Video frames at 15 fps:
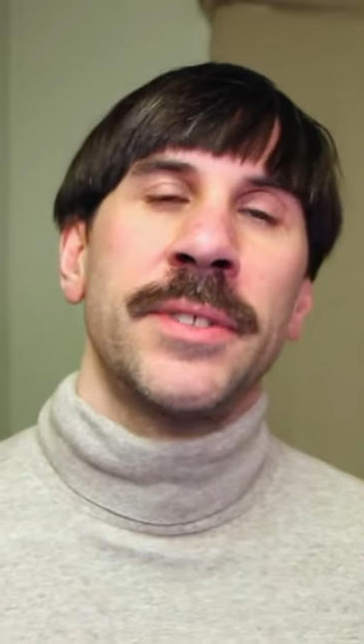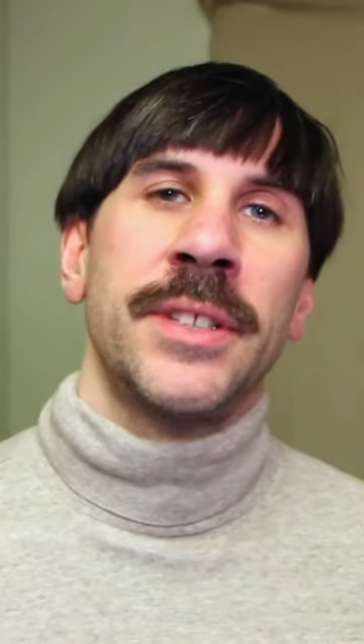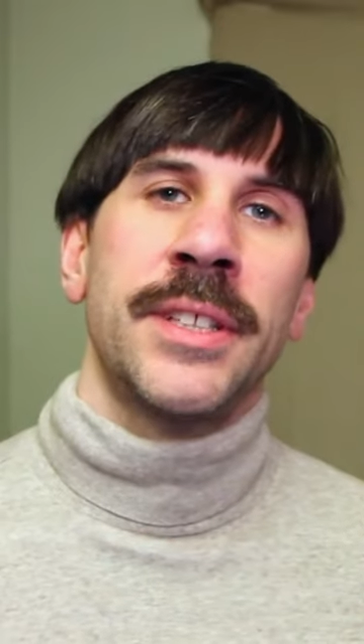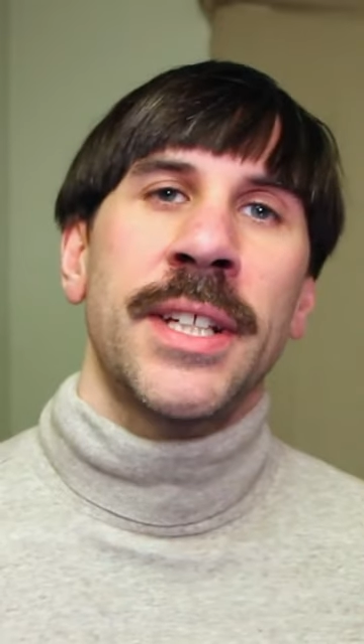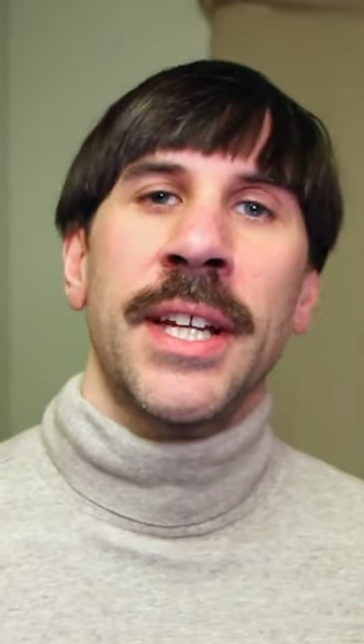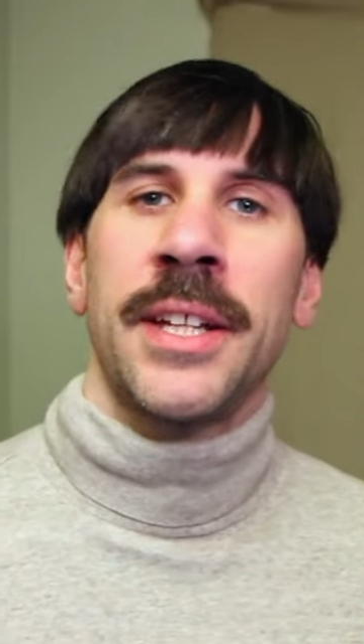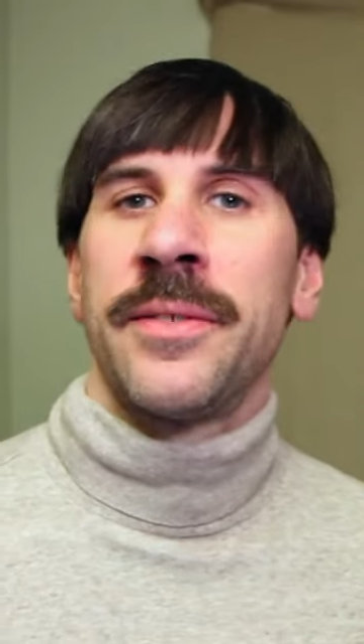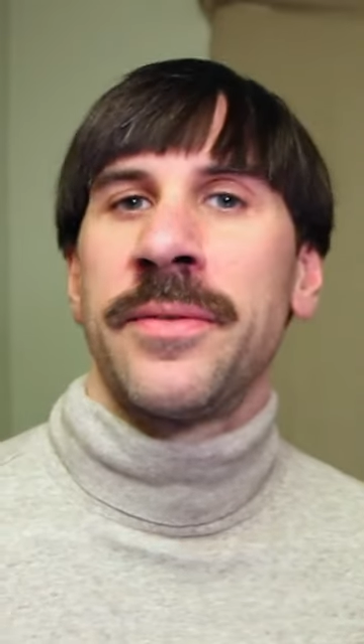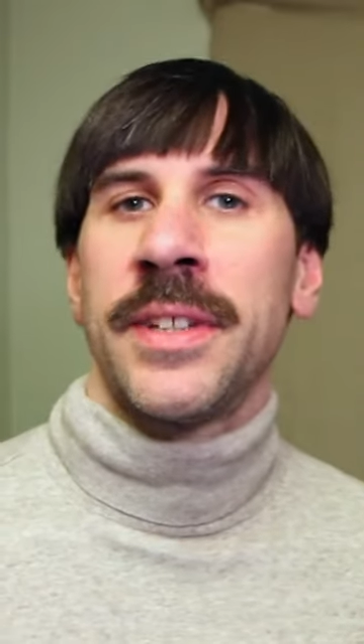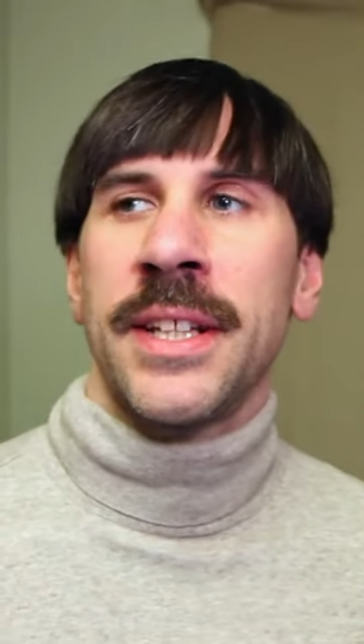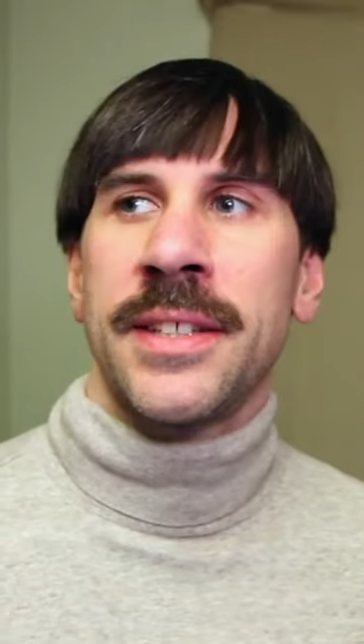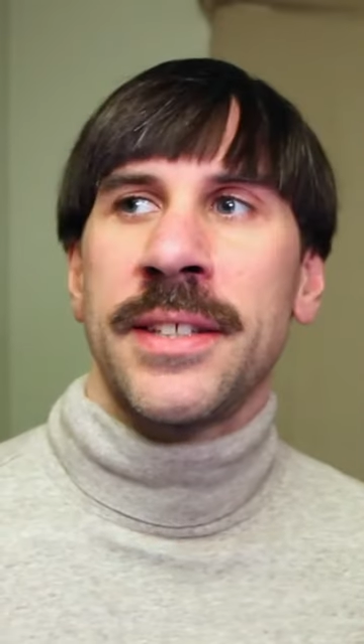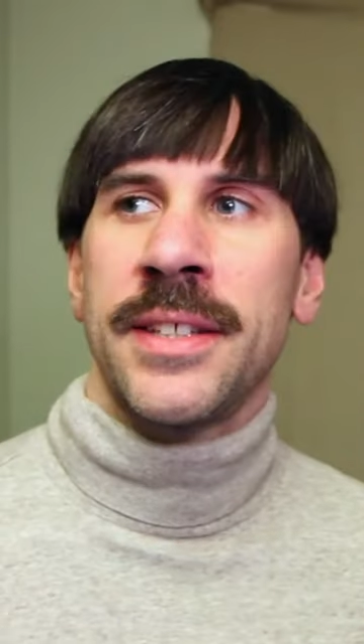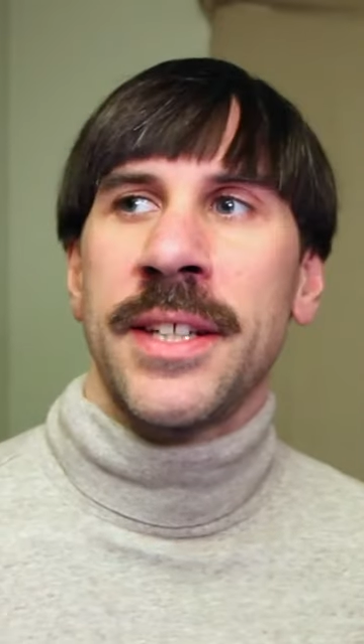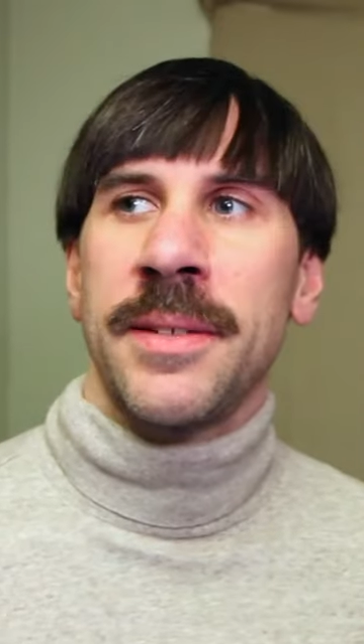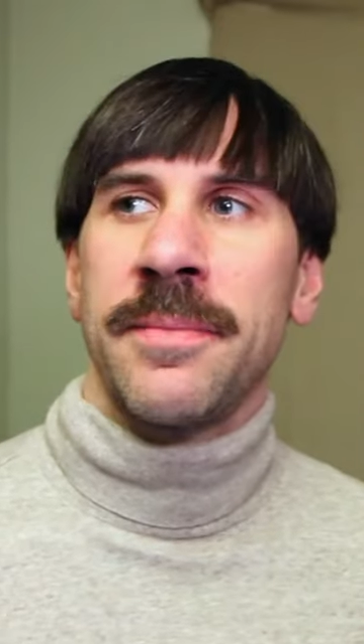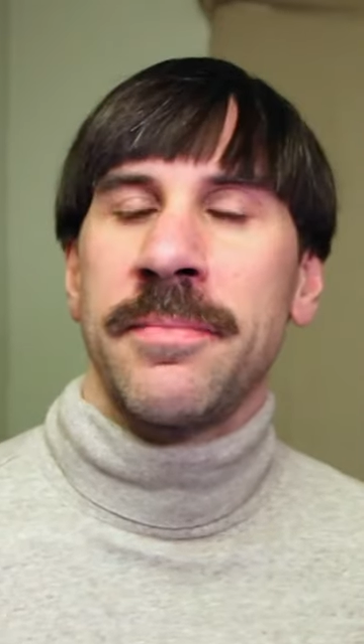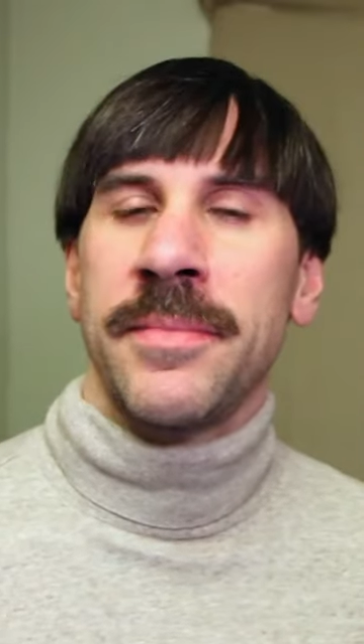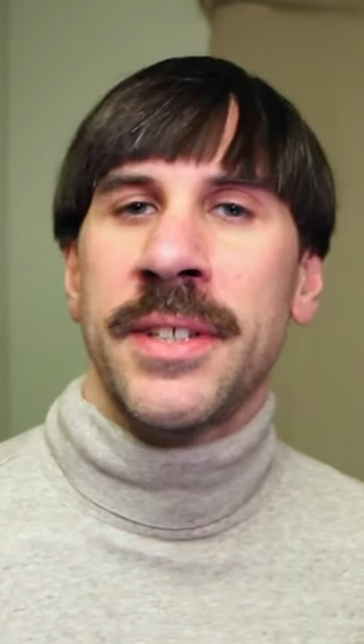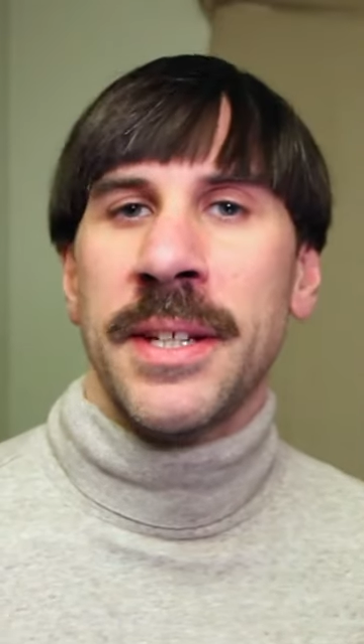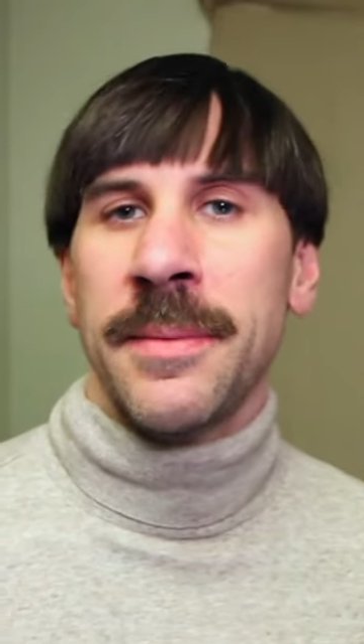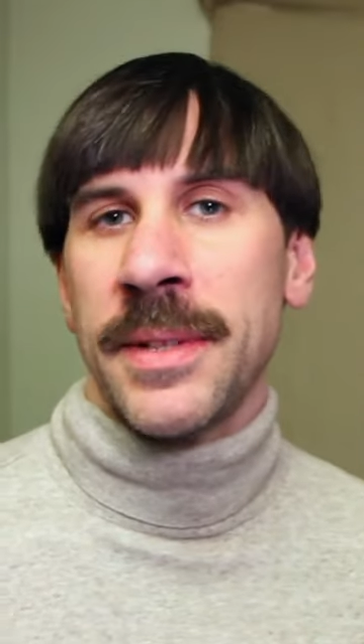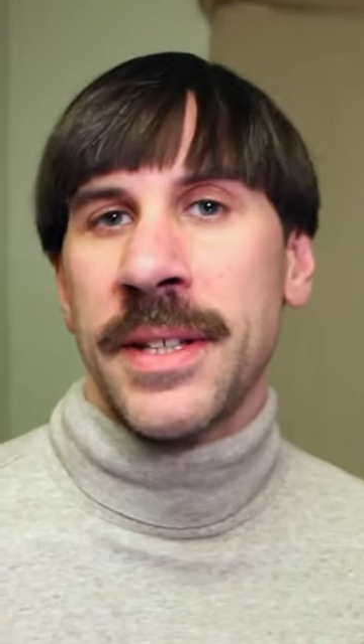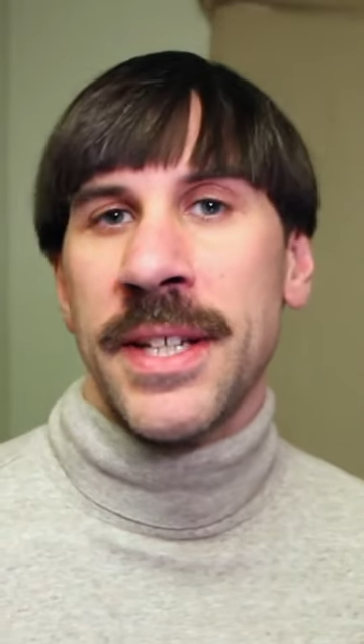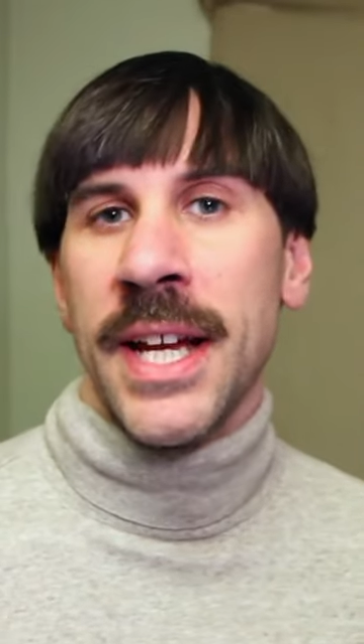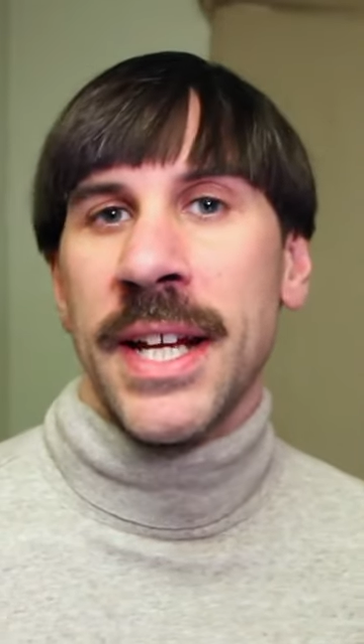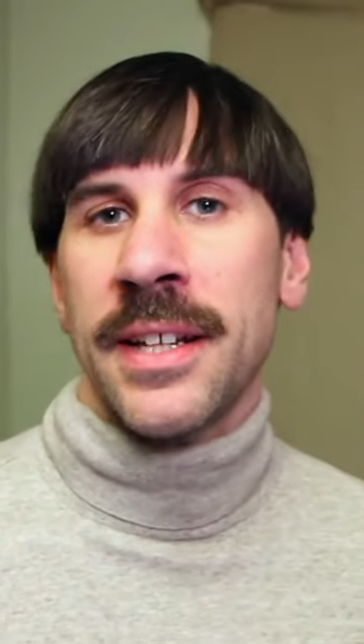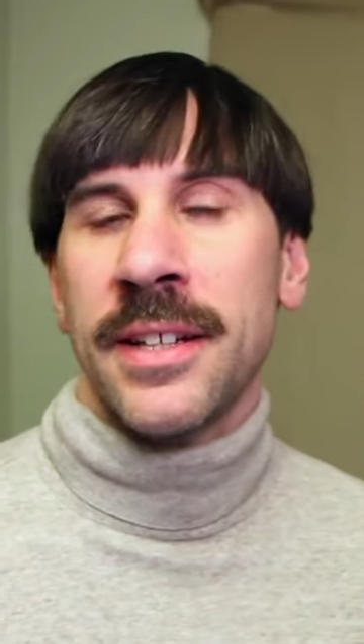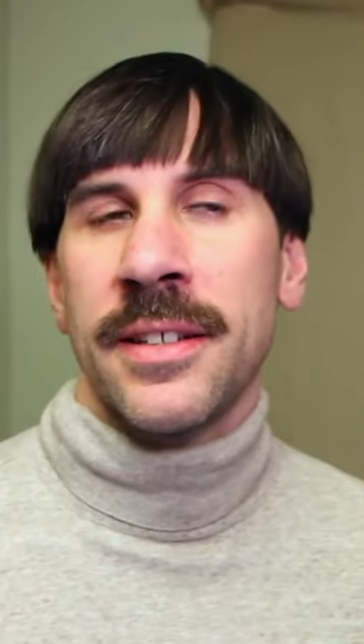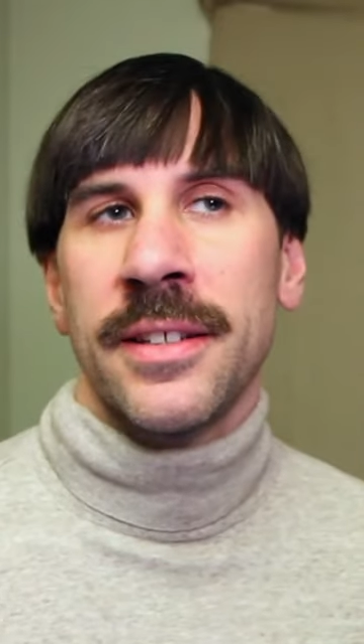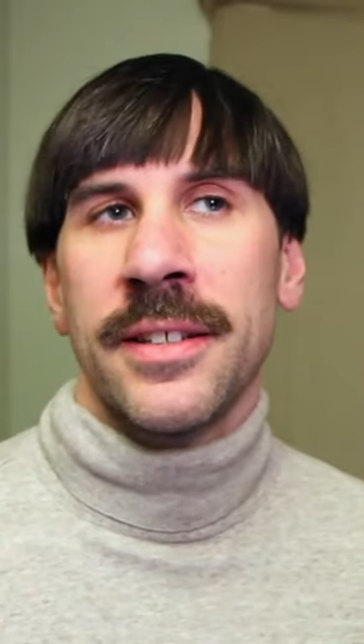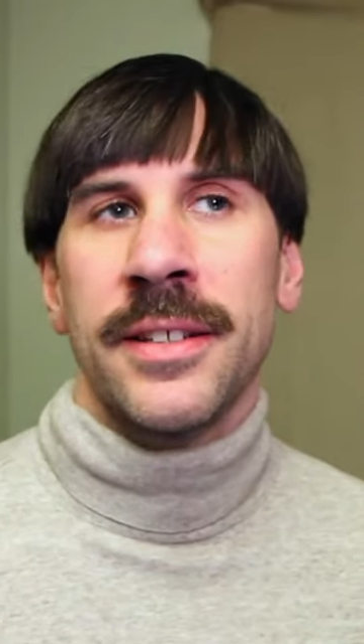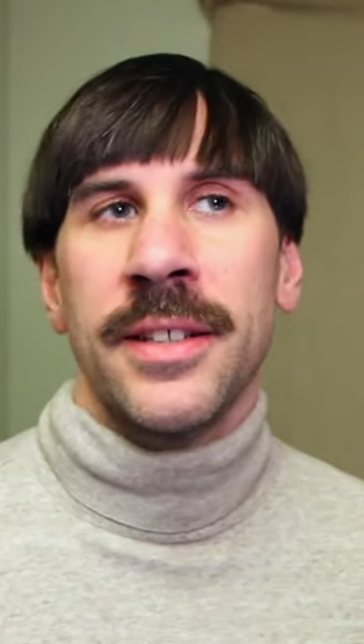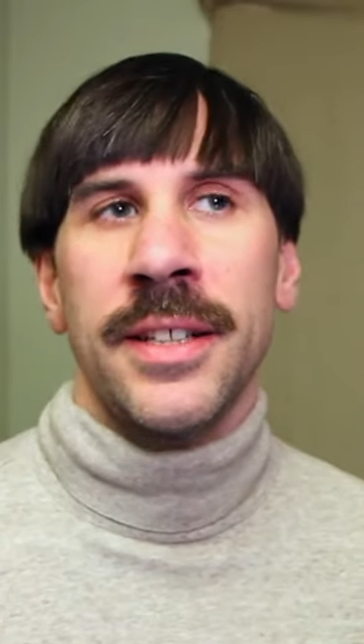kind of that same attack.